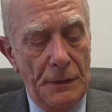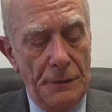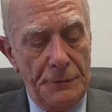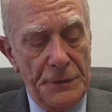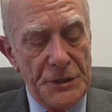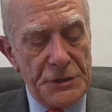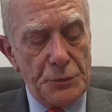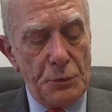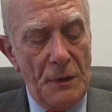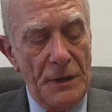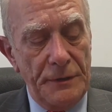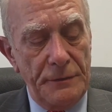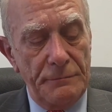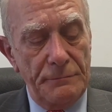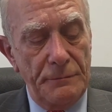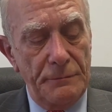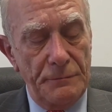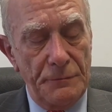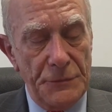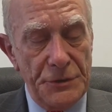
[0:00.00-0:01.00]
This one
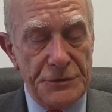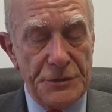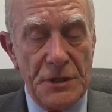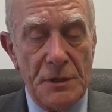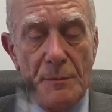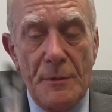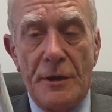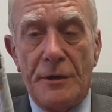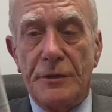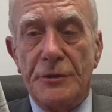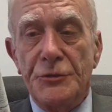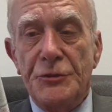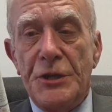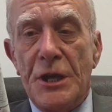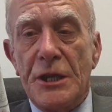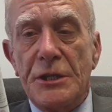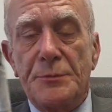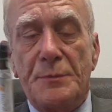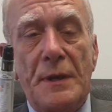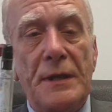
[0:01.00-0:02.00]
is the American
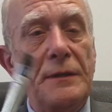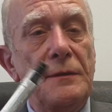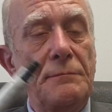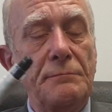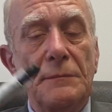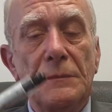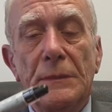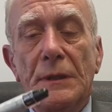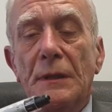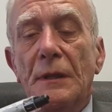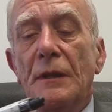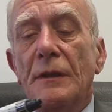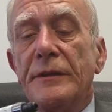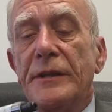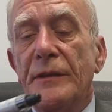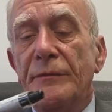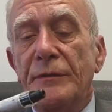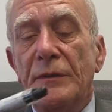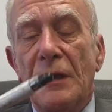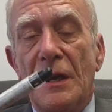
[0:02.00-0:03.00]
Jex pen,
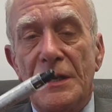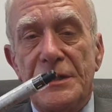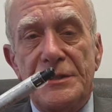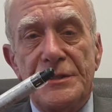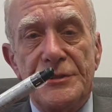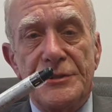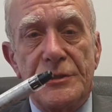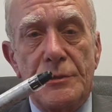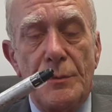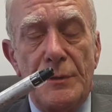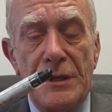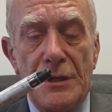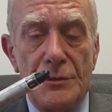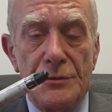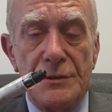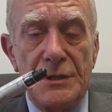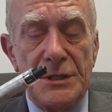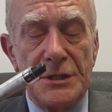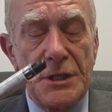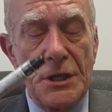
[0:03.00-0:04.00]
given license to be used
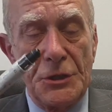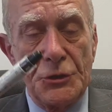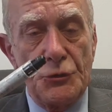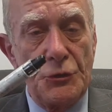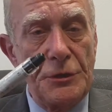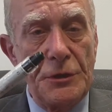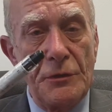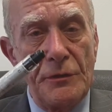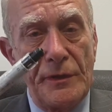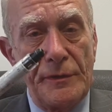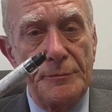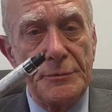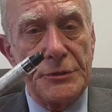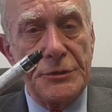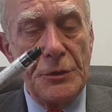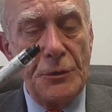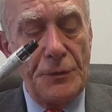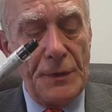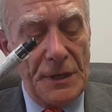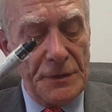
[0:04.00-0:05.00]
in this country in November
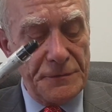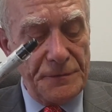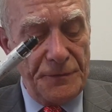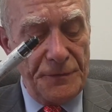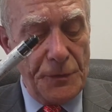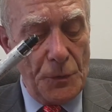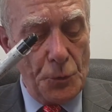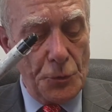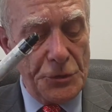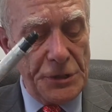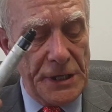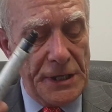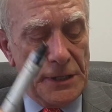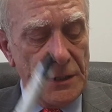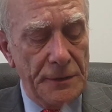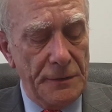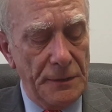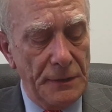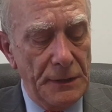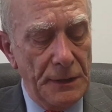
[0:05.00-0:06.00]

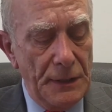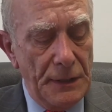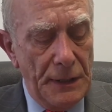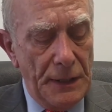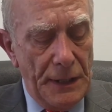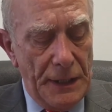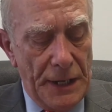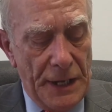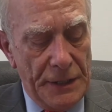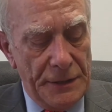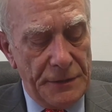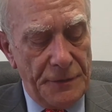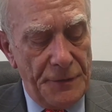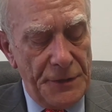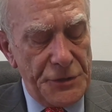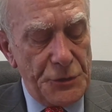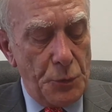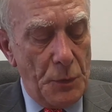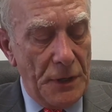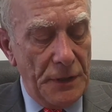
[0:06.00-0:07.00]
2014. And
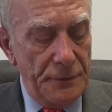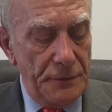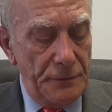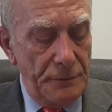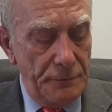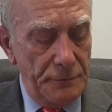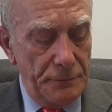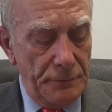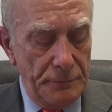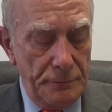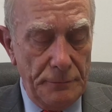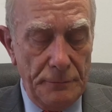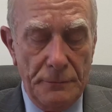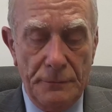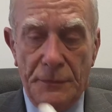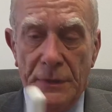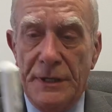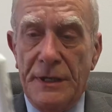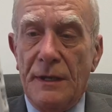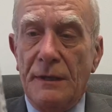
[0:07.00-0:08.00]
this one,
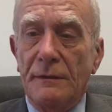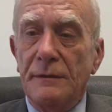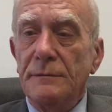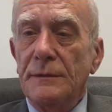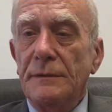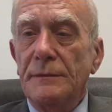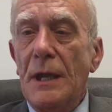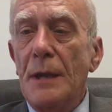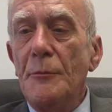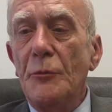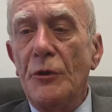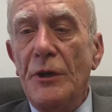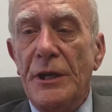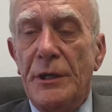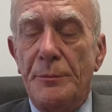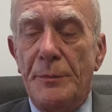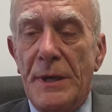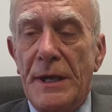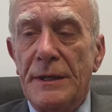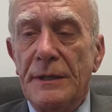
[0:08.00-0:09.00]
the
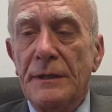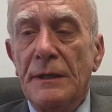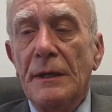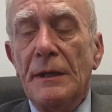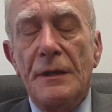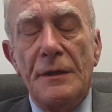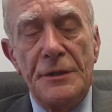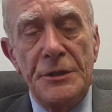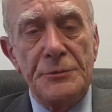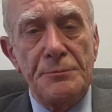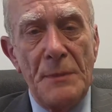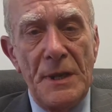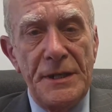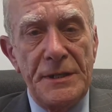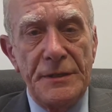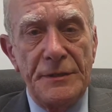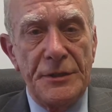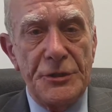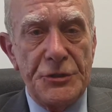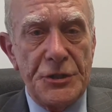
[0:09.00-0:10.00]
Emerade pen, is made
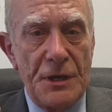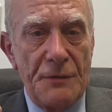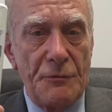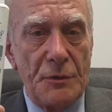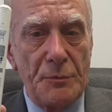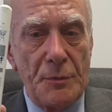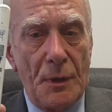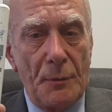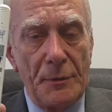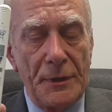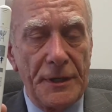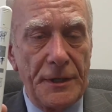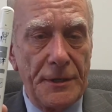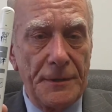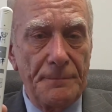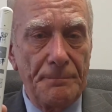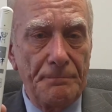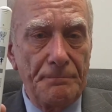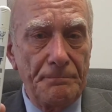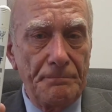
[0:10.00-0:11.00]
in the Czech Republic.
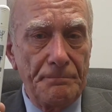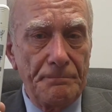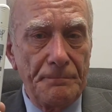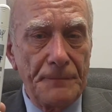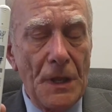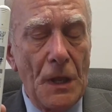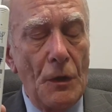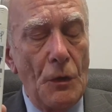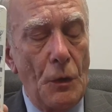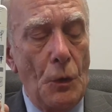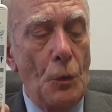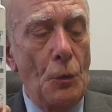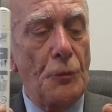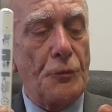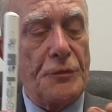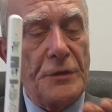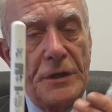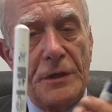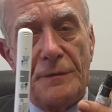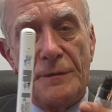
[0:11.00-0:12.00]
All
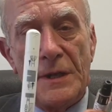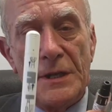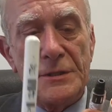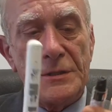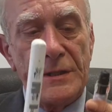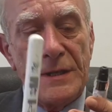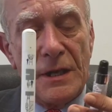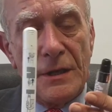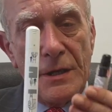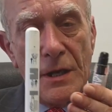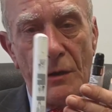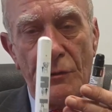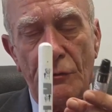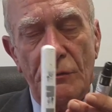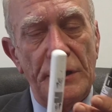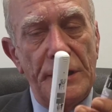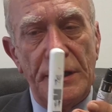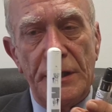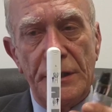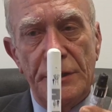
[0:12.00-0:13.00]
three of these are now
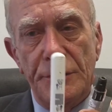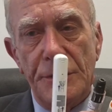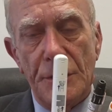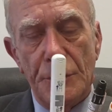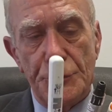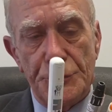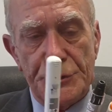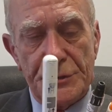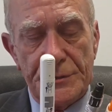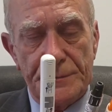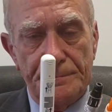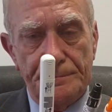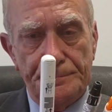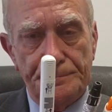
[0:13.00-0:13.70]
currently in use.